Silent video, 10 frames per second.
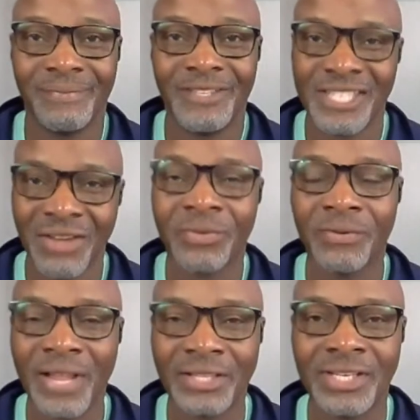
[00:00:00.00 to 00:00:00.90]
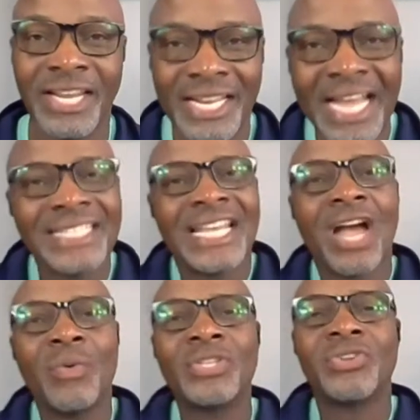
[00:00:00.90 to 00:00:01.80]
Self-reflection. And that's
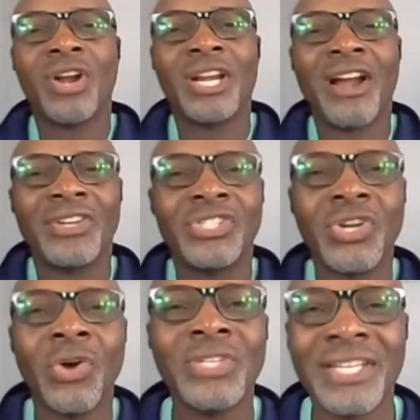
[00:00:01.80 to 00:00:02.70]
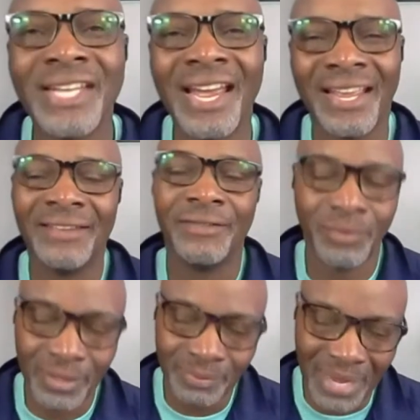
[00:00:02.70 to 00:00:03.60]
how we started our show today
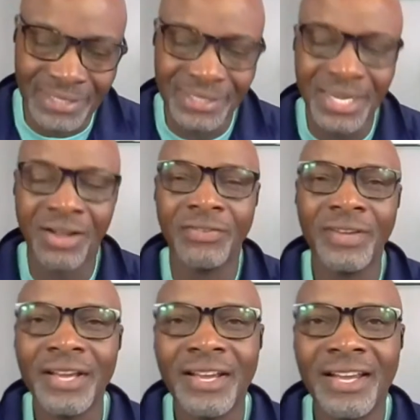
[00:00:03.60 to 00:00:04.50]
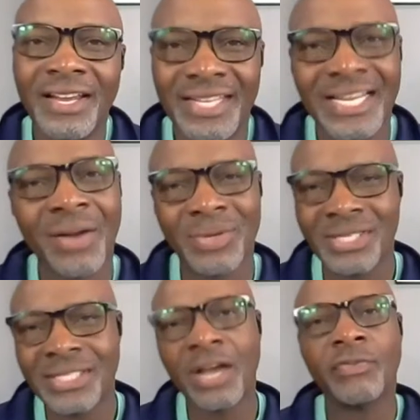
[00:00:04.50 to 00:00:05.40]
with myself, as I
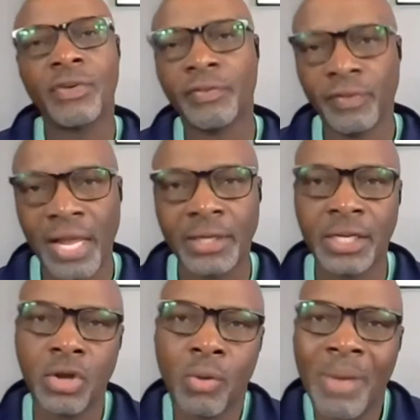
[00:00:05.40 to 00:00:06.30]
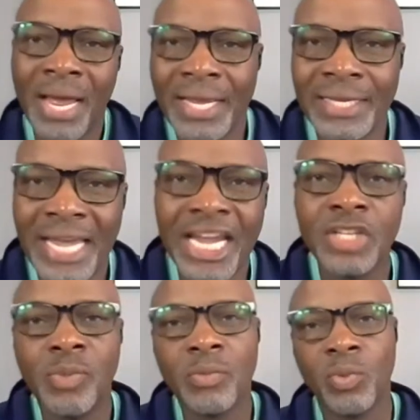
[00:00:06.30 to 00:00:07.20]
was self-reflecting on my
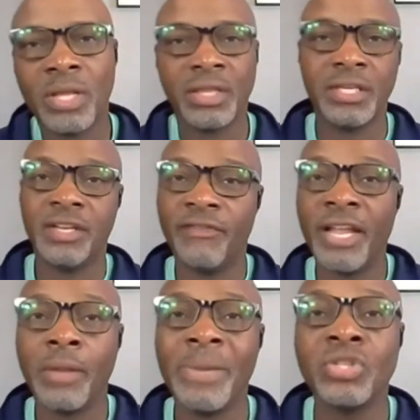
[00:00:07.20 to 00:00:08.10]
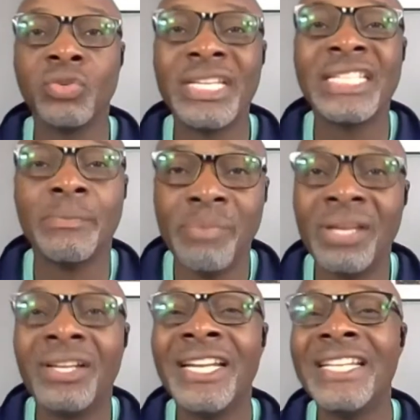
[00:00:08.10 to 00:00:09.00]
engagement with the Developmental
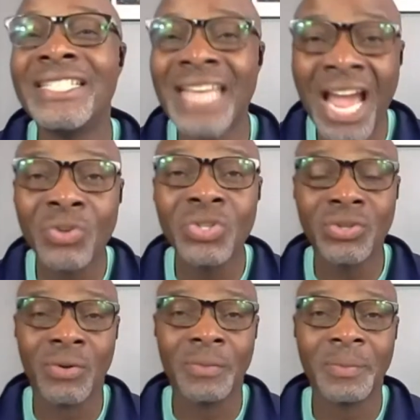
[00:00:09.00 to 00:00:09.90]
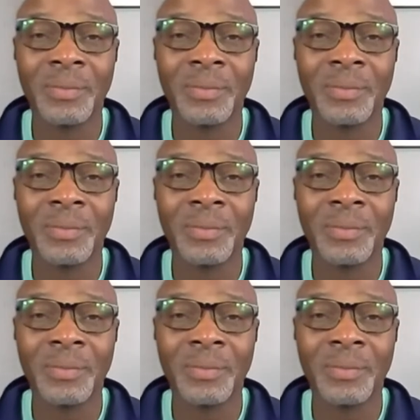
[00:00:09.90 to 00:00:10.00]
Disabilities Council.